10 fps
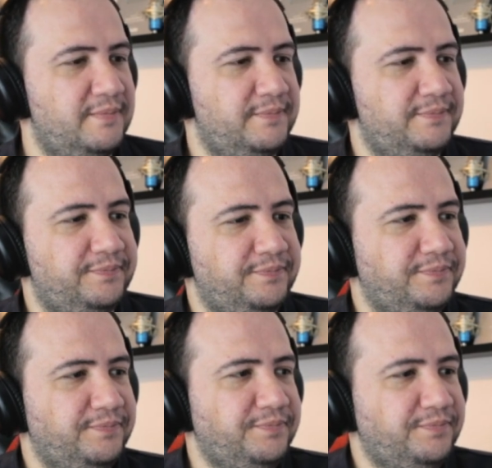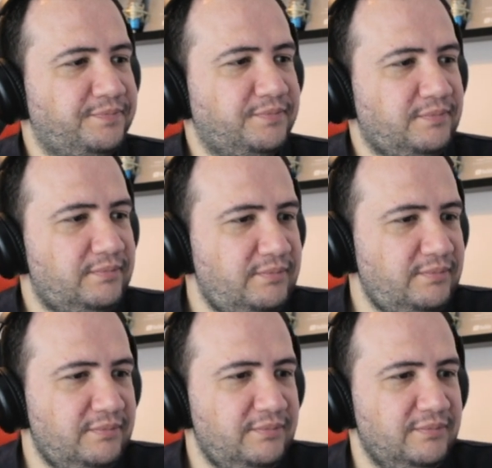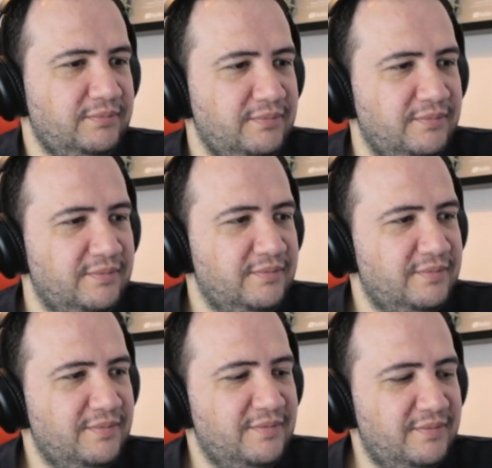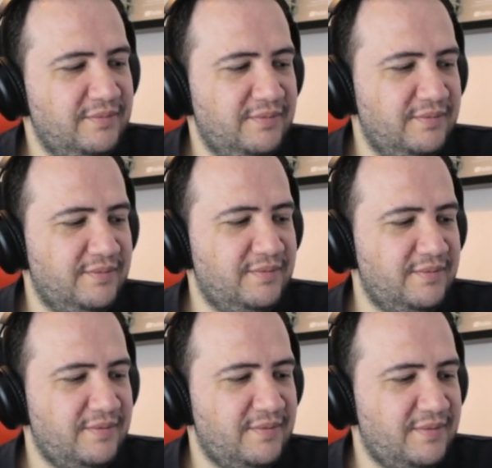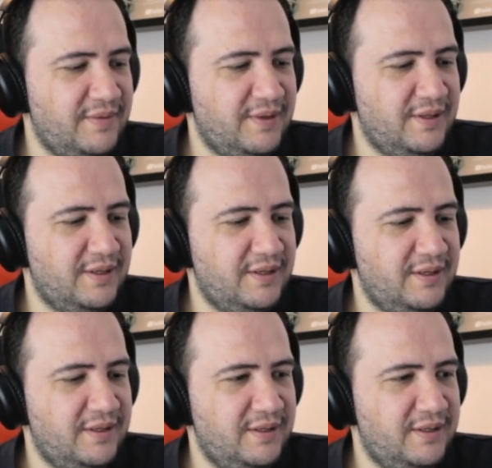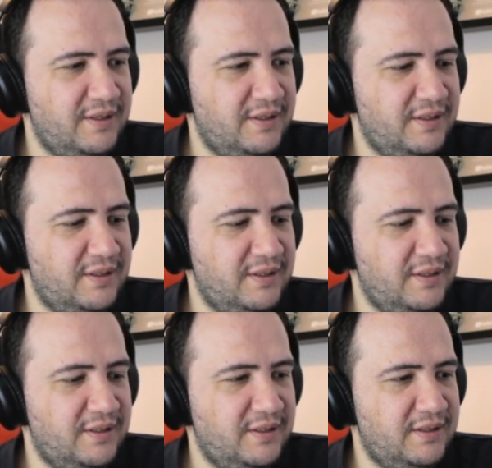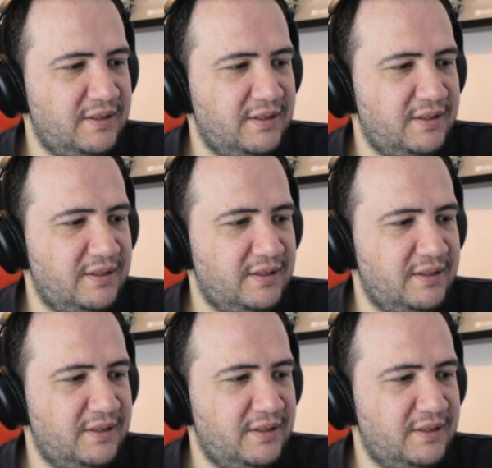(silence)